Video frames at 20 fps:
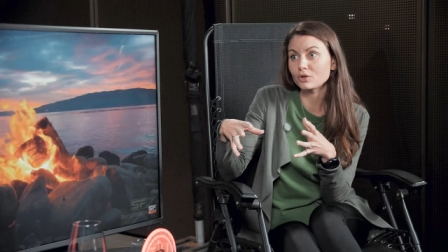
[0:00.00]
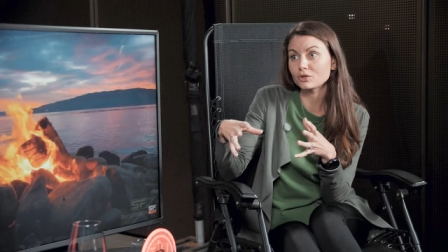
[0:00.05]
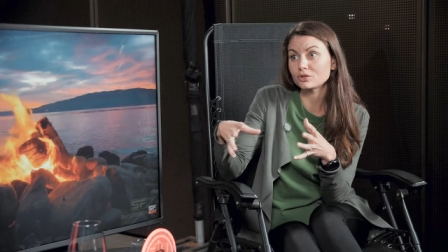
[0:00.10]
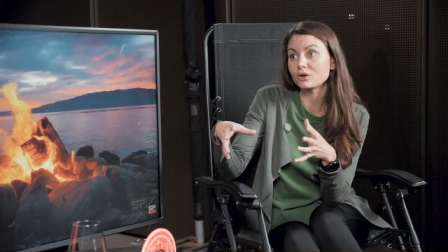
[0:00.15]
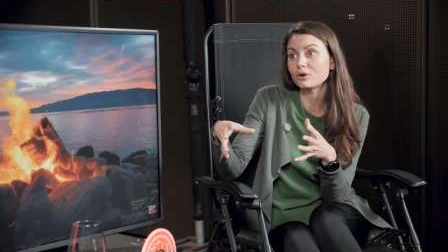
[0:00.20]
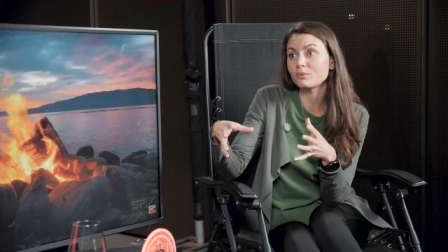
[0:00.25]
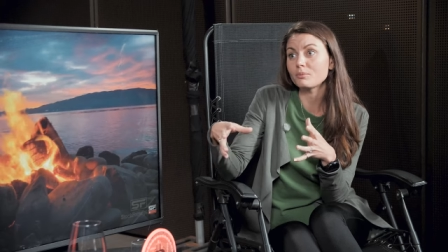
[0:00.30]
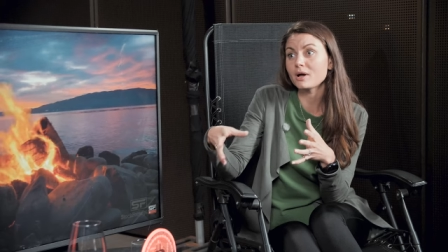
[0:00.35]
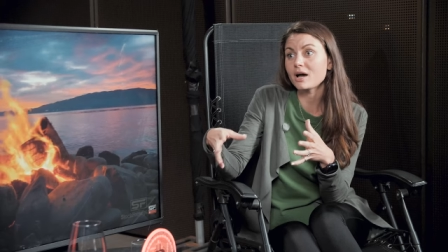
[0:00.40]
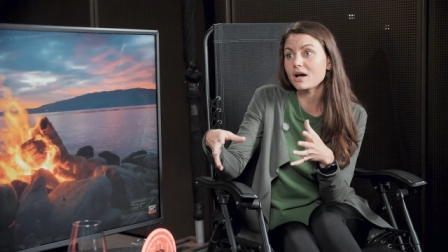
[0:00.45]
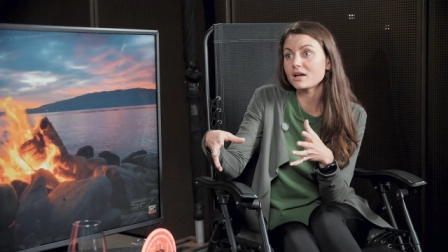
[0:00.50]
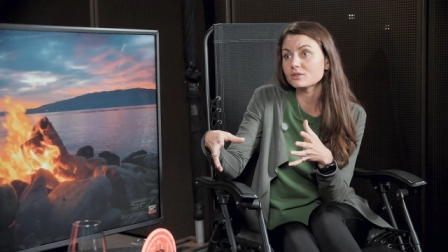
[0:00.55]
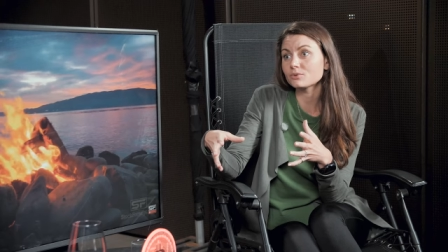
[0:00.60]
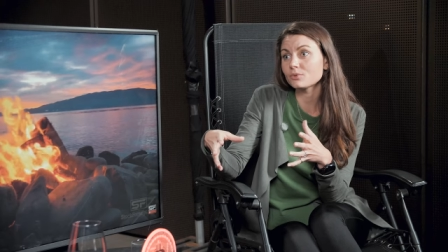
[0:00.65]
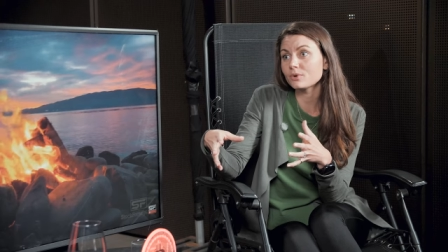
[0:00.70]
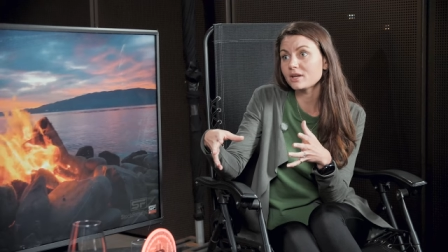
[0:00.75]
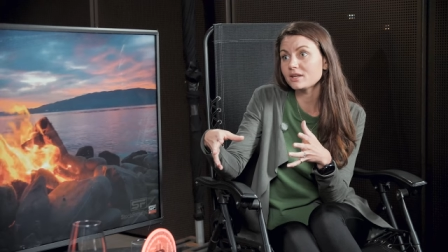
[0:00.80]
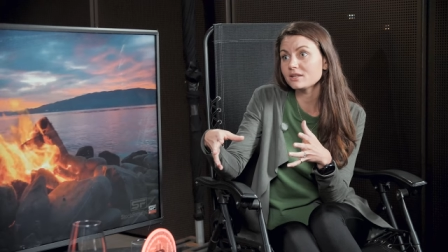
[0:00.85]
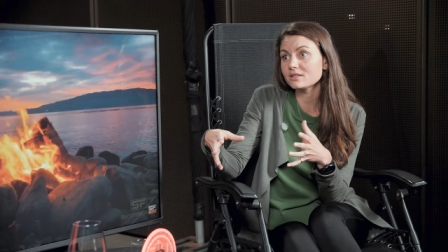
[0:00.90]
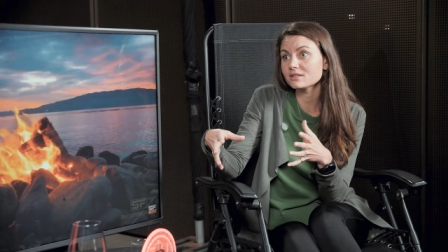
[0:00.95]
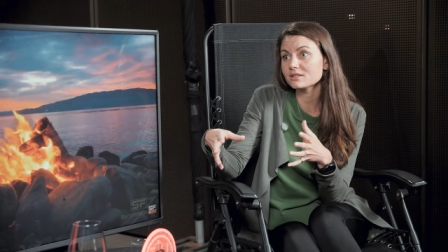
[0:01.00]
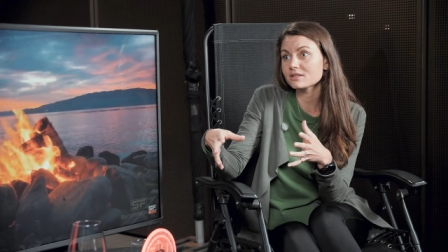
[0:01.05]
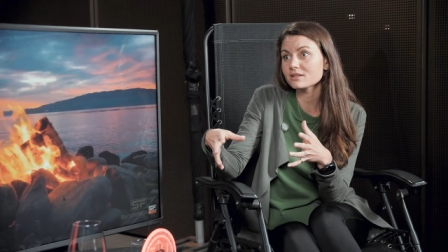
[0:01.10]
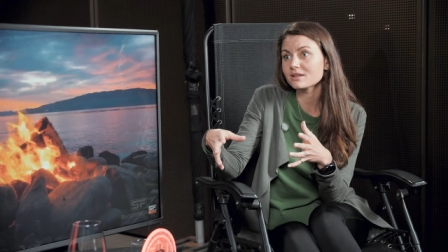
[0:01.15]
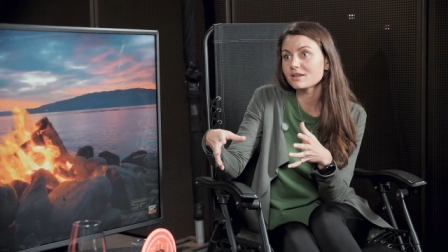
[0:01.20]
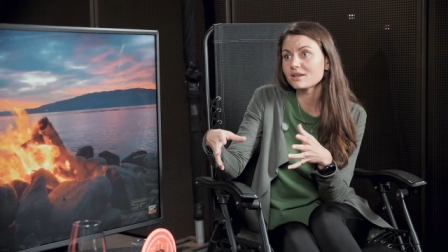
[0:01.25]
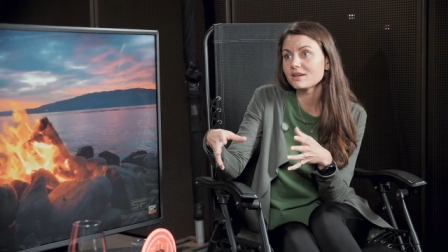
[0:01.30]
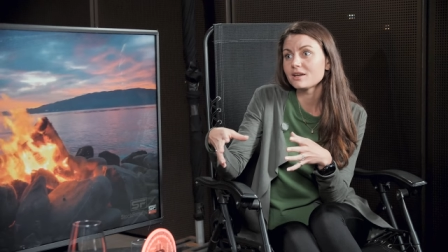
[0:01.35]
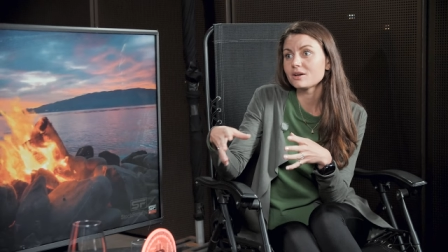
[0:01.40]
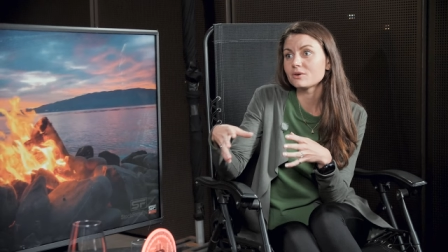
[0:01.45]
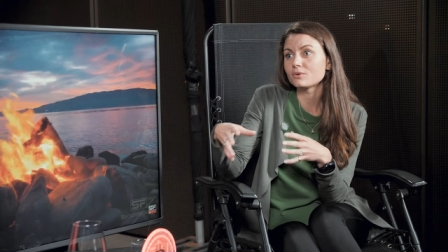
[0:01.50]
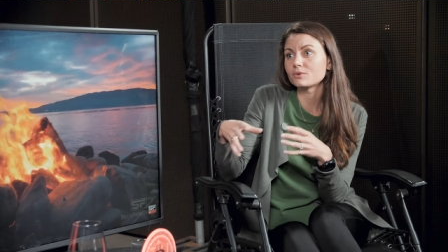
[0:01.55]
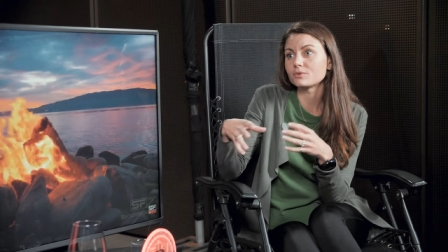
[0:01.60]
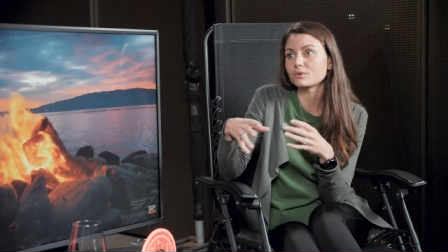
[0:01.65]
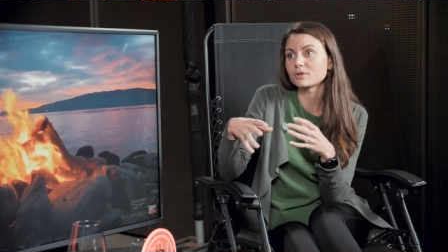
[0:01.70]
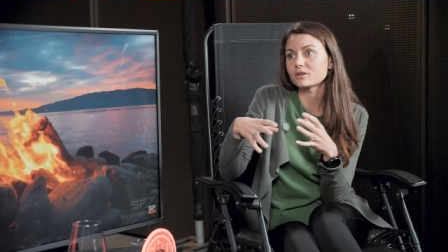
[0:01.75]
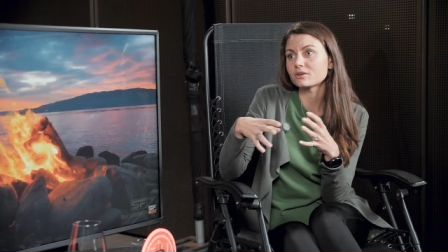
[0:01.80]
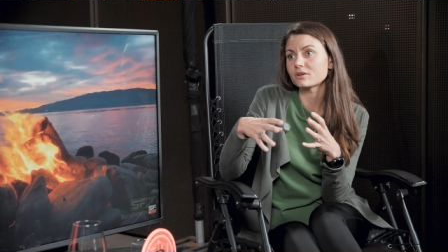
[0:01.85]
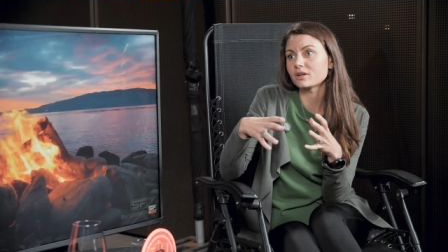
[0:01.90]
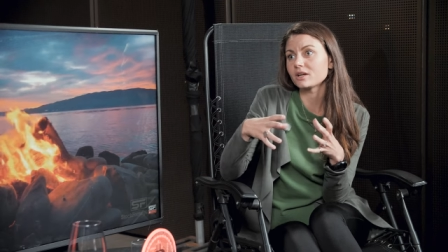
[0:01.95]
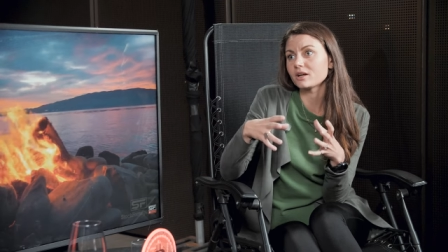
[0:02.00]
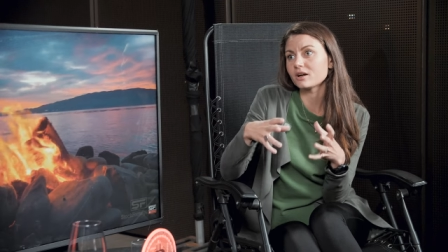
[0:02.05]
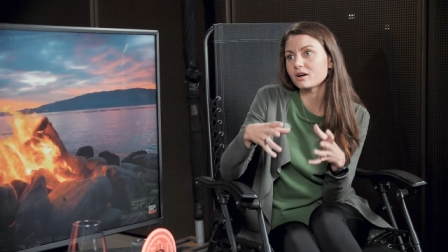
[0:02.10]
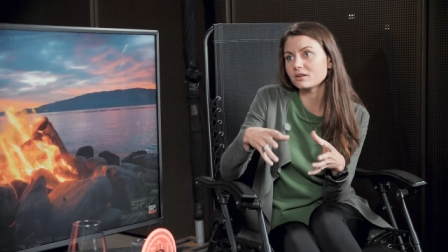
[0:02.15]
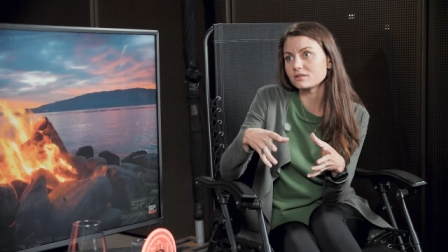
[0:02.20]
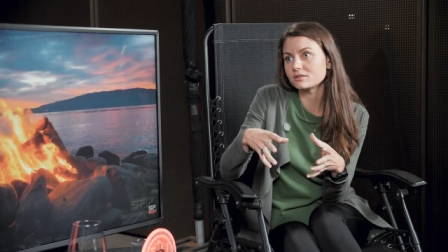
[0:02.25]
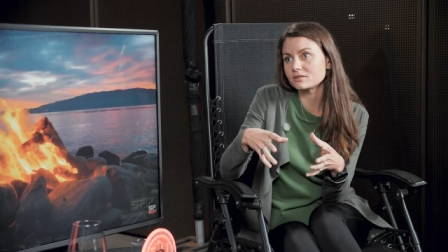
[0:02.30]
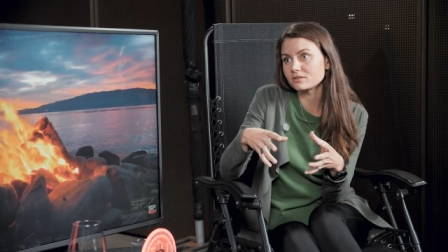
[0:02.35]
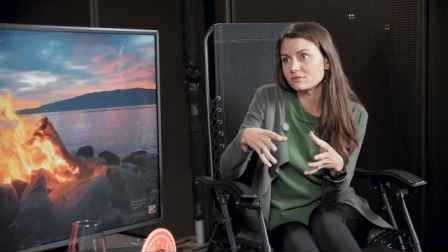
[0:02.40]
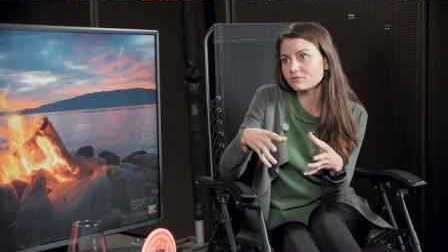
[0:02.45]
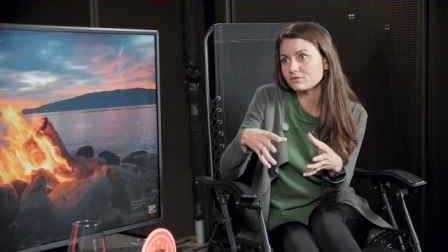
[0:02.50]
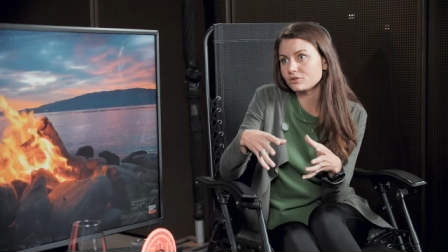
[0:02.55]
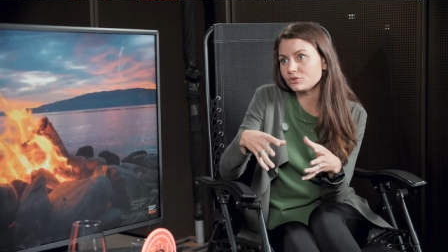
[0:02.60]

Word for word: Polkadot Pathways, where we create content